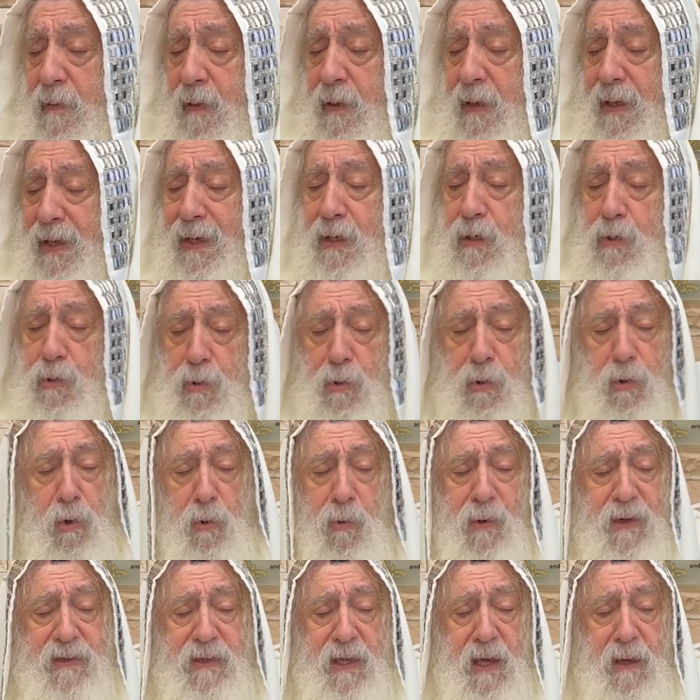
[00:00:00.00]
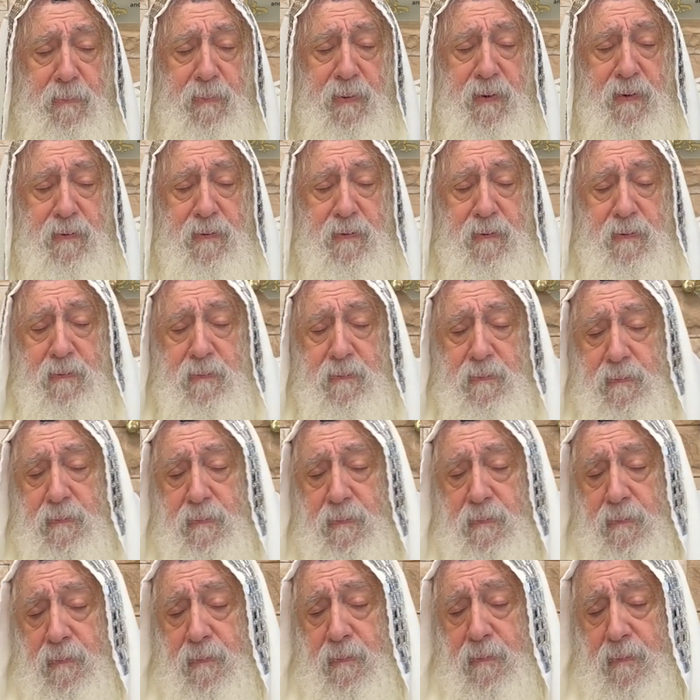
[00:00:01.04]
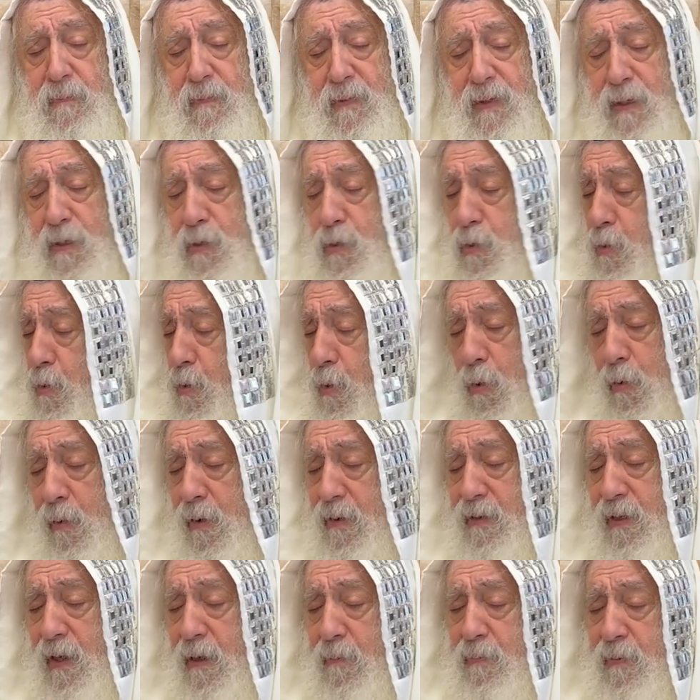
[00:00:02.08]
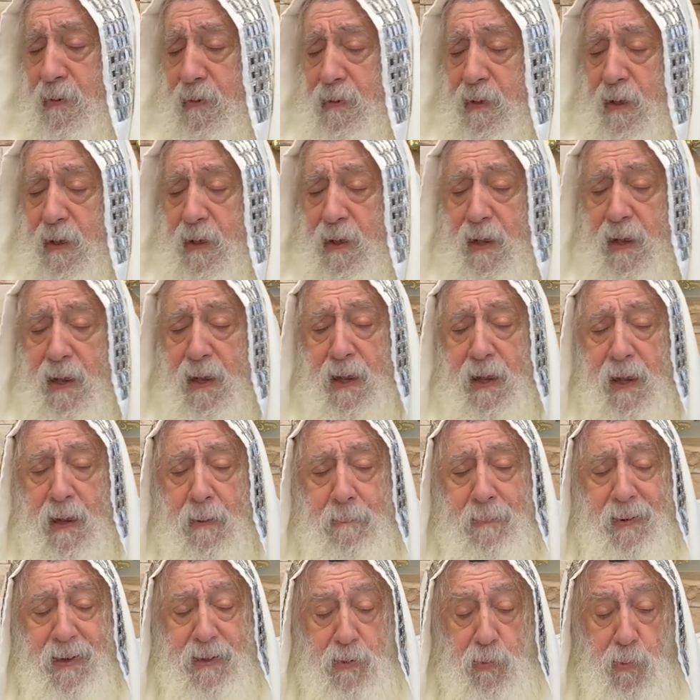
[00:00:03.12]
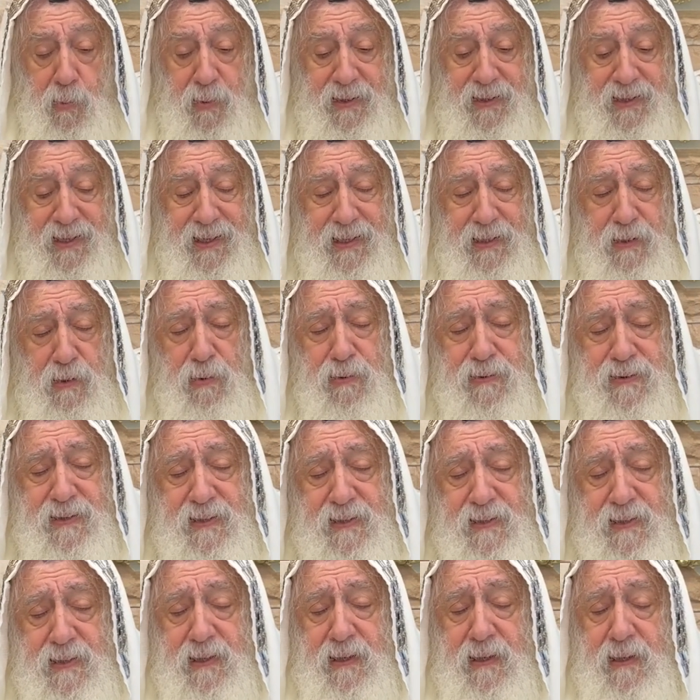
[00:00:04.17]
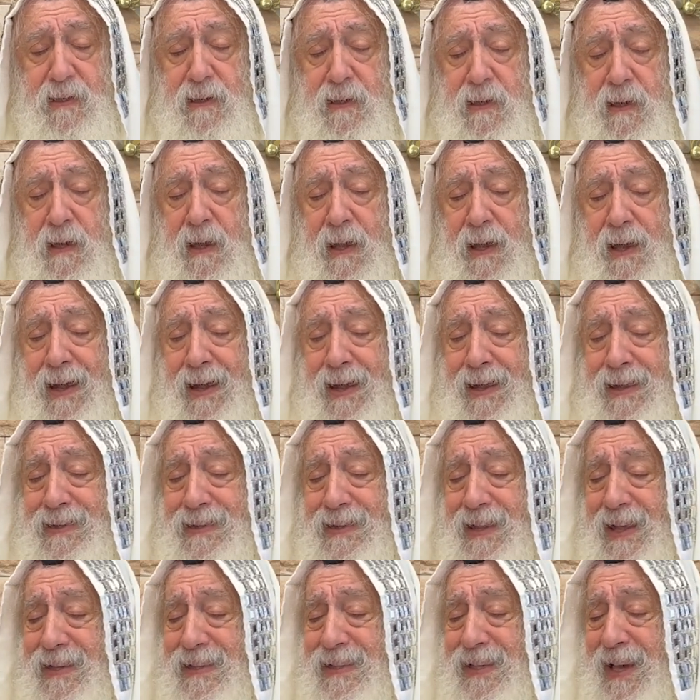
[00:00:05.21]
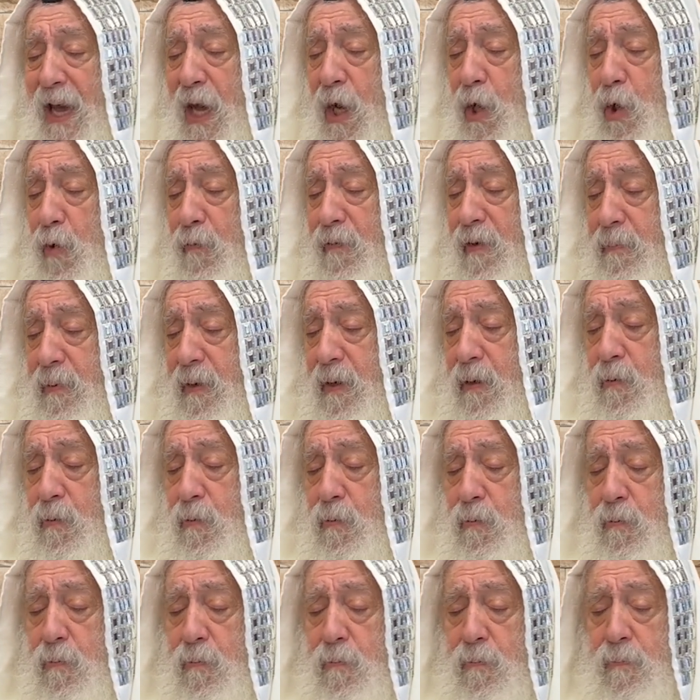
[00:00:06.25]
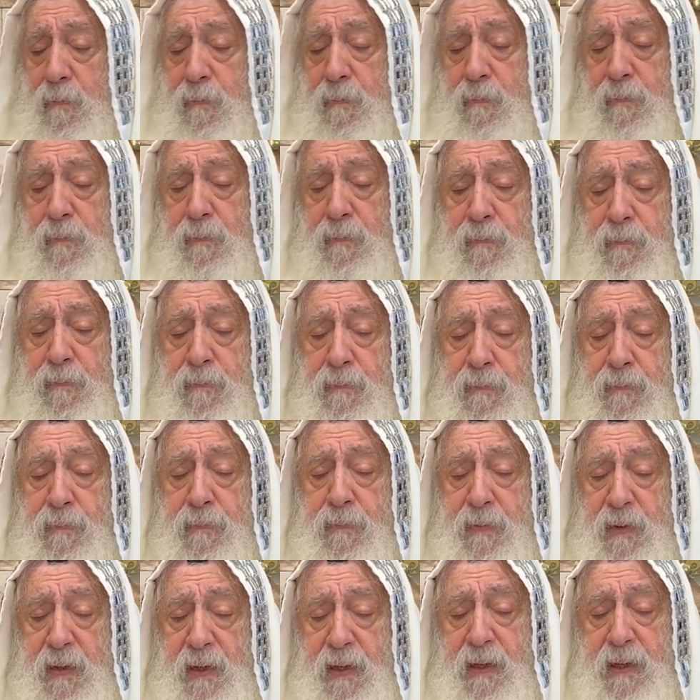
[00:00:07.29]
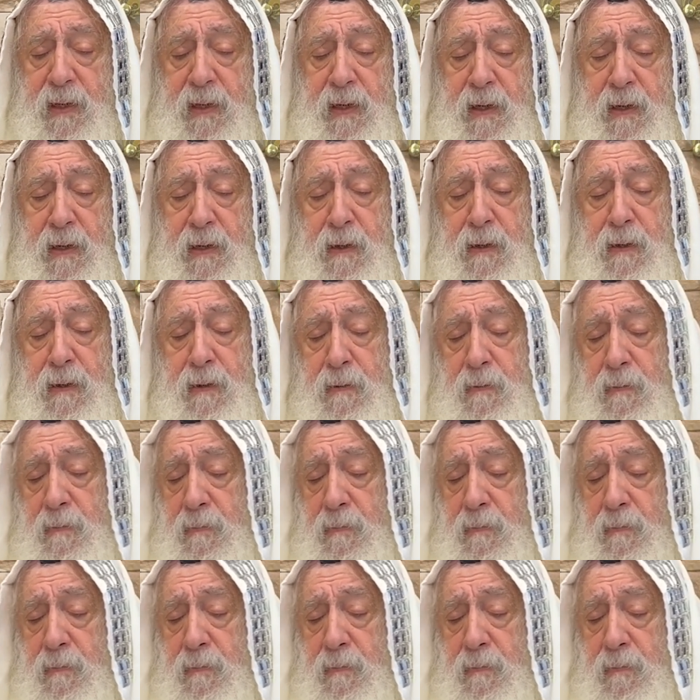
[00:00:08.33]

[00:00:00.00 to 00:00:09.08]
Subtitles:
he knew all what happened. He knew all what happened. But we did not see that Yaakov Abinu, he